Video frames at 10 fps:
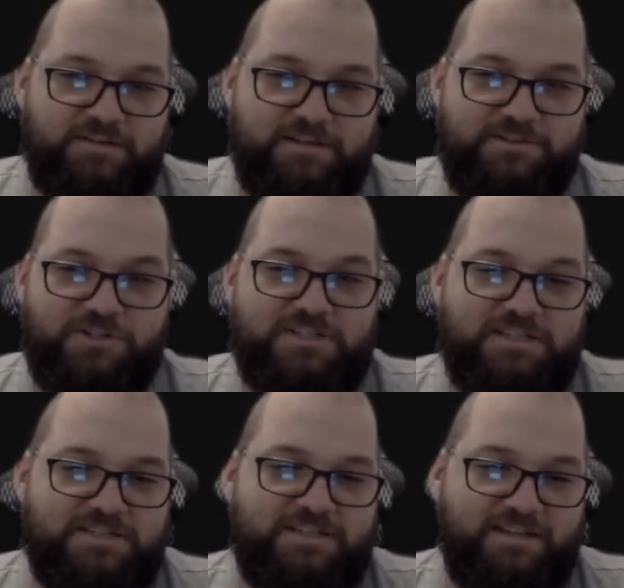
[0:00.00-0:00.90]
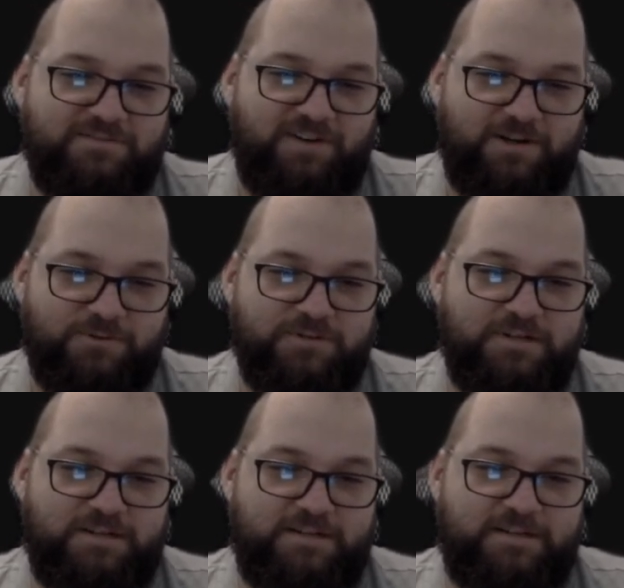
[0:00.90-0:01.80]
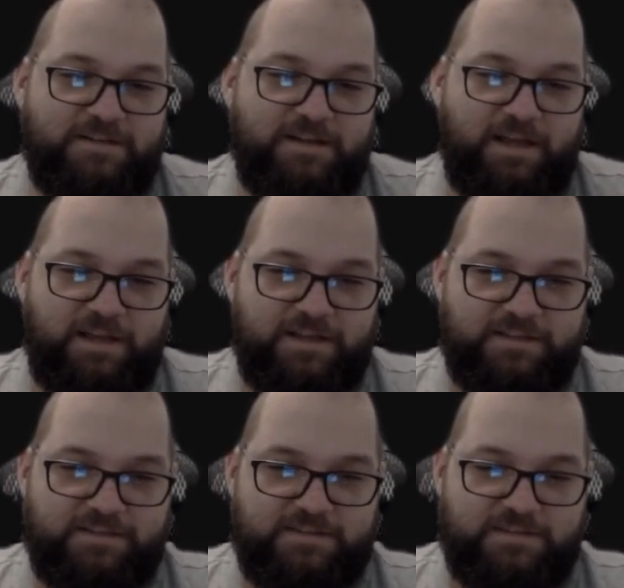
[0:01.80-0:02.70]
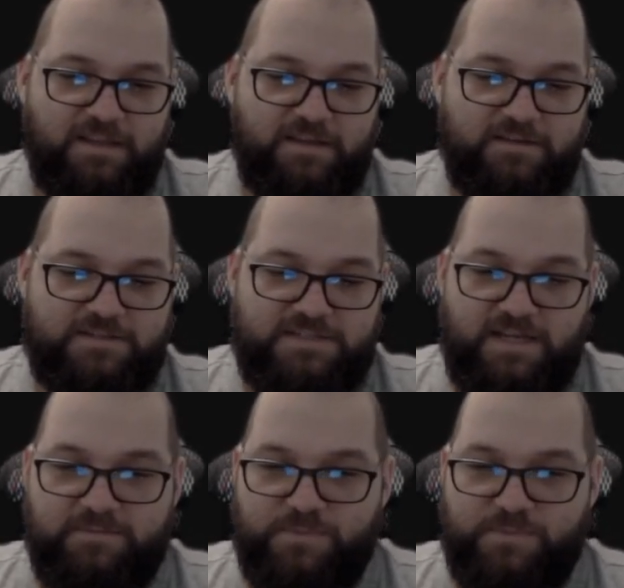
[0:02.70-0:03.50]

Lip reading: It's just insane value. And same